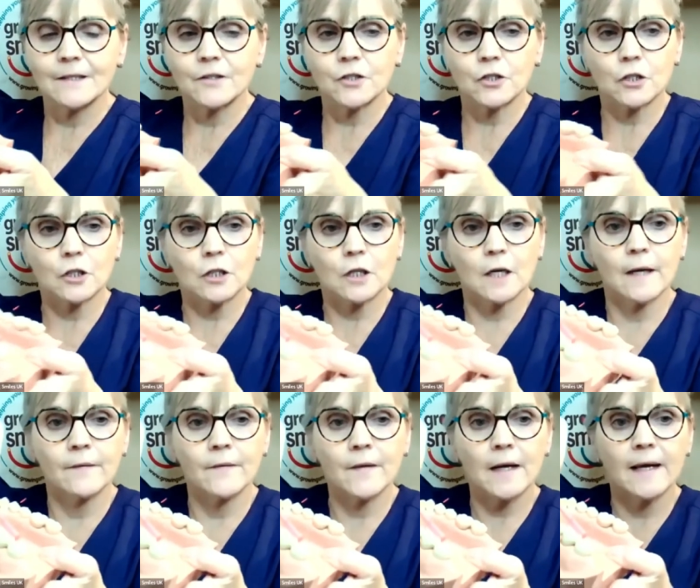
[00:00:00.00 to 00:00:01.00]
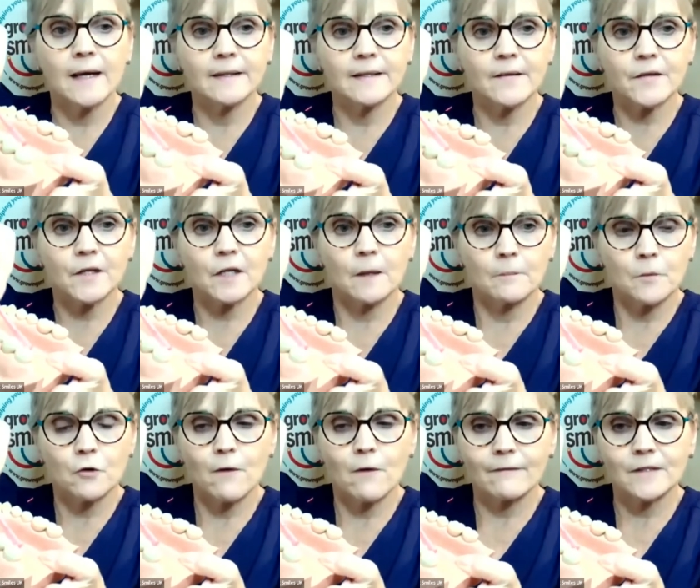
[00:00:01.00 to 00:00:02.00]
at the in in at the gum
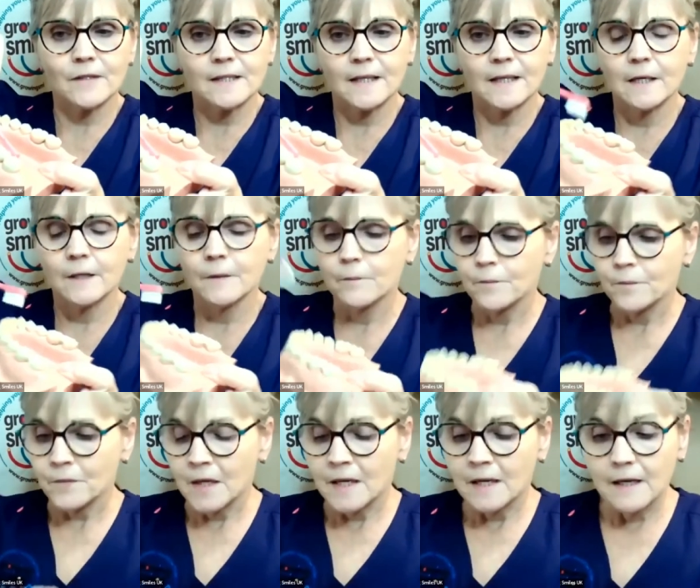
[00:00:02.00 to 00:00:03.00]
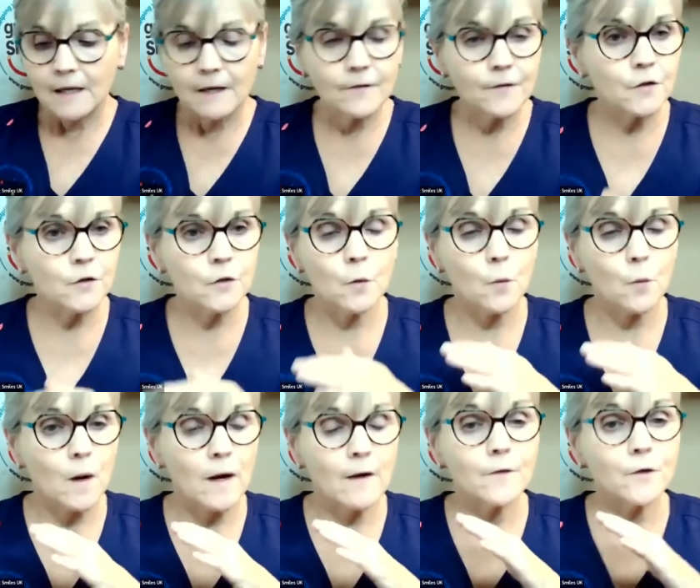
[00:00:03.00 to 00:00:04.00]
crevice there. If you
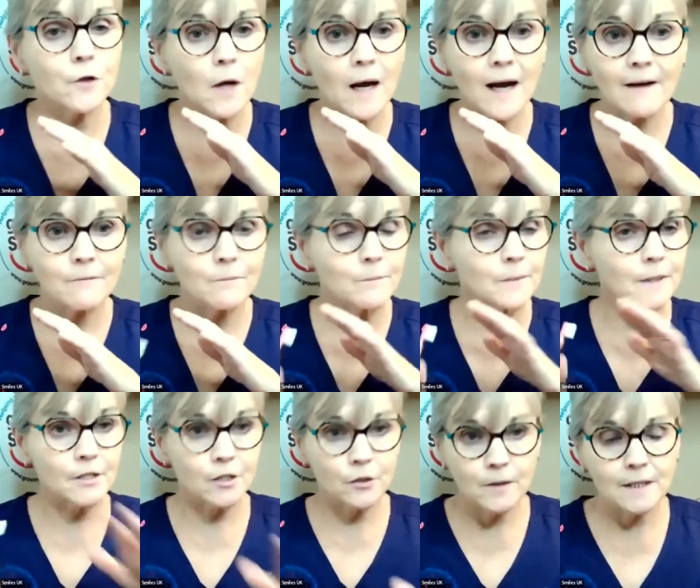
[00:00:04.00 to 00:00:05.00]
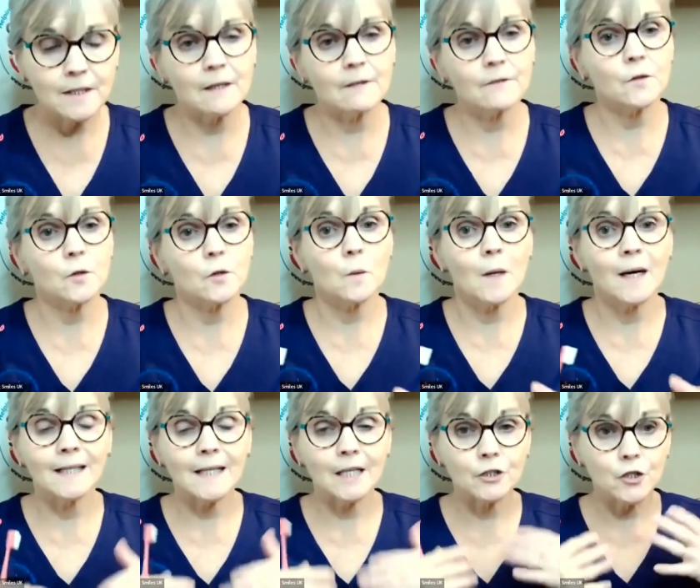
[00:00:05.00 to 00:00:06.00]
if you haven't been doing that for a
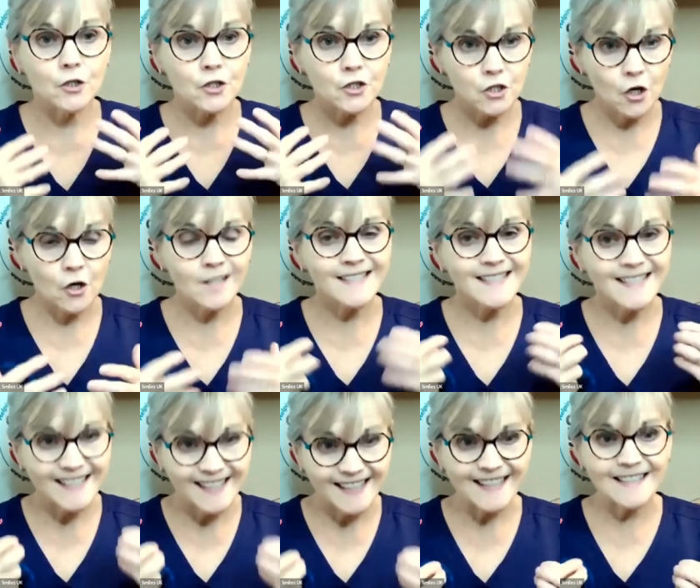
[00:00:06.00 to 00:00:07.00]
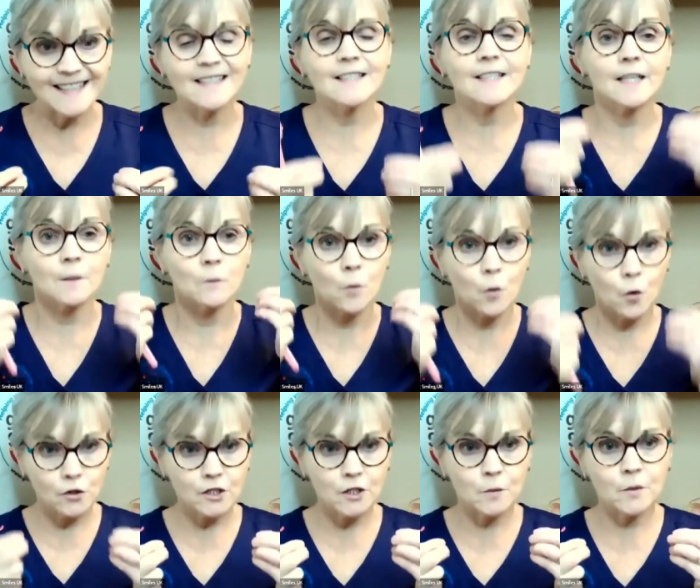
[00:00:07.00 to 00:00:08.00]
while and you start taking the time,
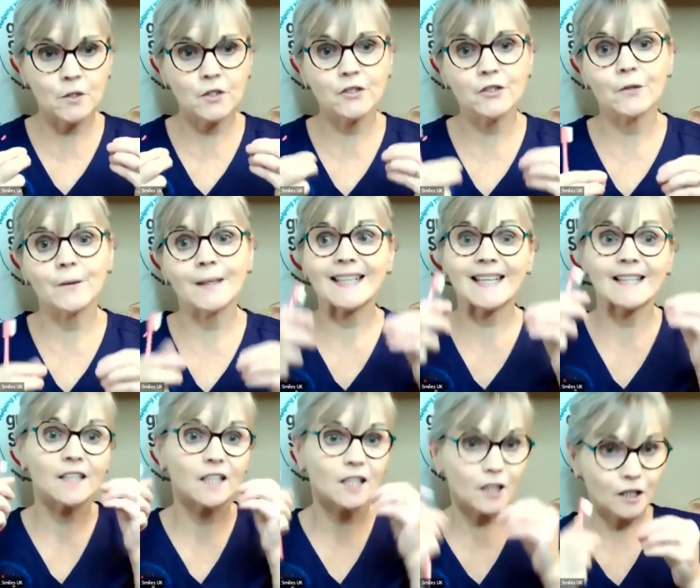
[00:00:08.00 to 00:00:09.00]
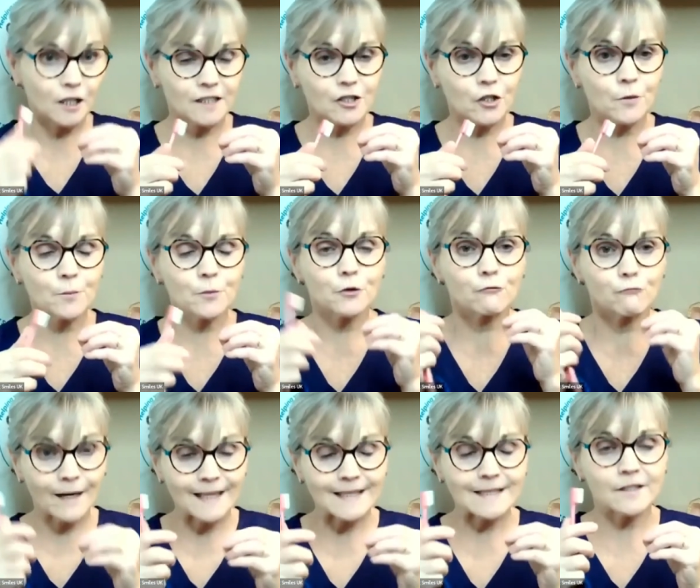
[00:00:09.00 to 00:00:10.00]
watching what you're doing, getting the toothbrush
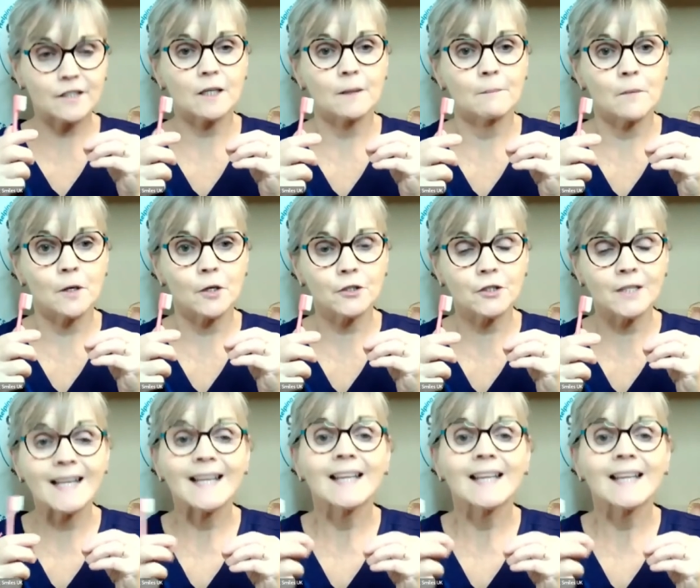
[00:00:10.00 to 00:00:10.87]
right at the gum margin,